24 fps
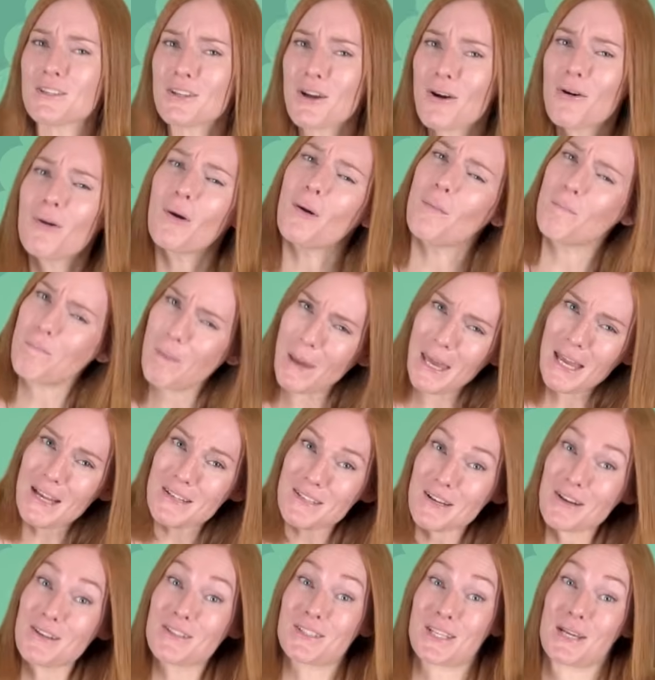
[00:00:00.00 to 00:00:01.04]
You know,
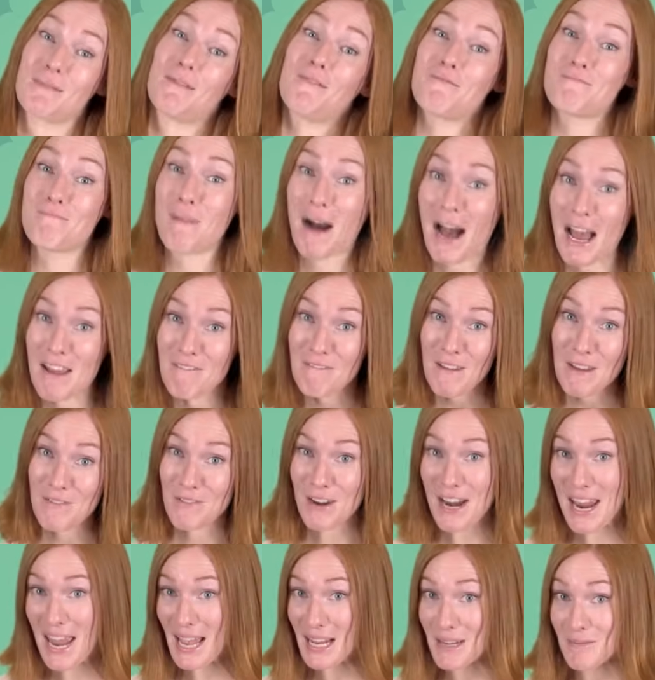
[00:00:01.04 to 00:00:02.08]
bees are some of my
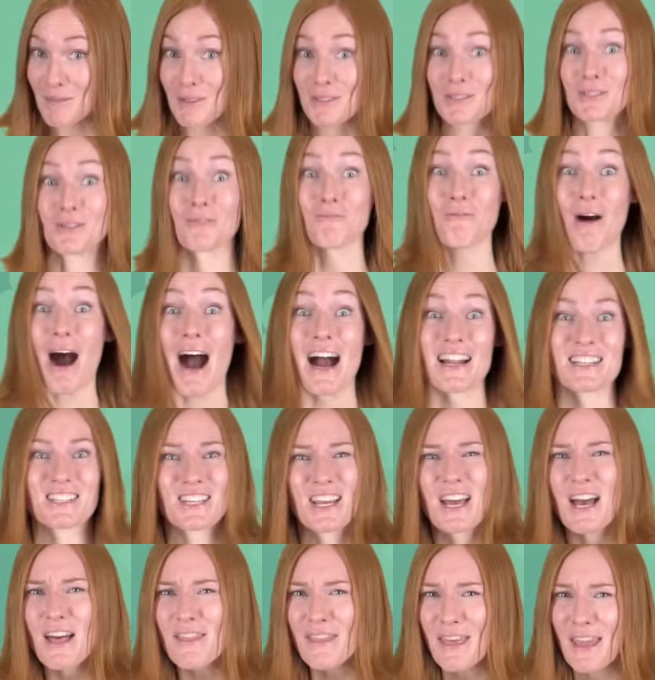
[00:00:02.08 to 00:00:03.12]
favorite animals to
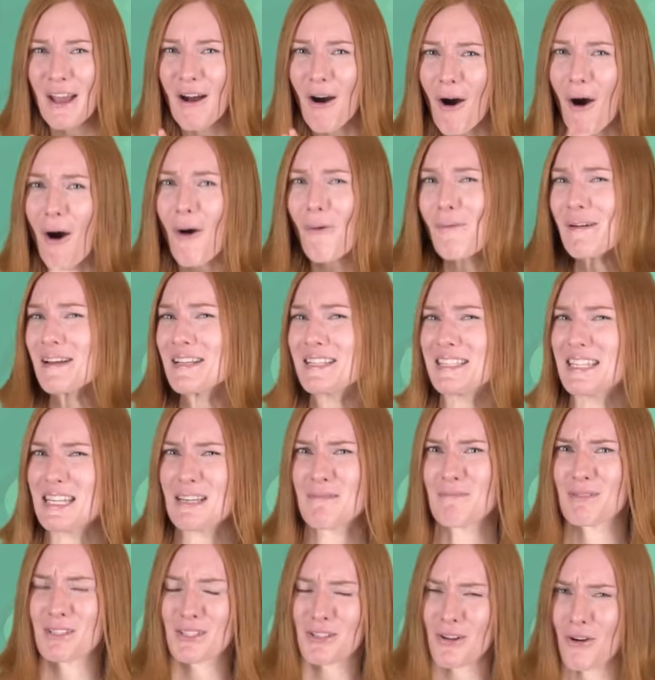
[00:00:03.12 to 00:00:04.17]
watch. They always
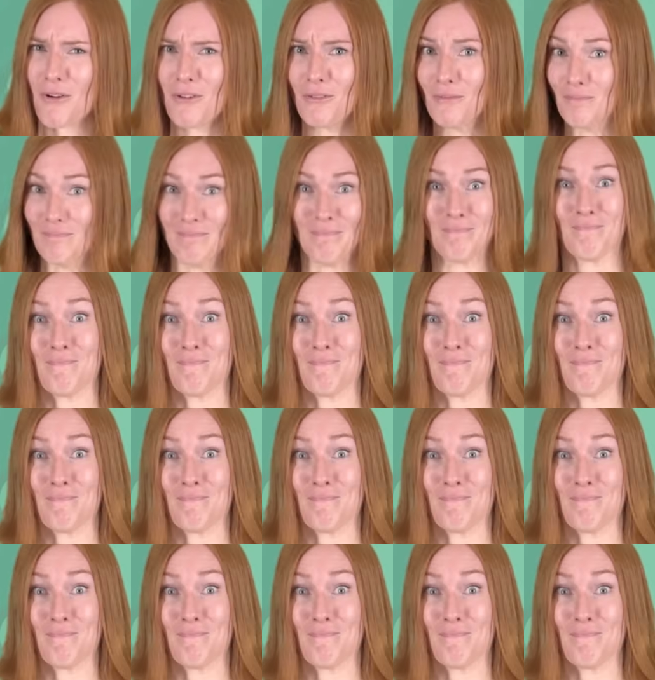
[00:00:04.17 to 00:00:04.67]
seem so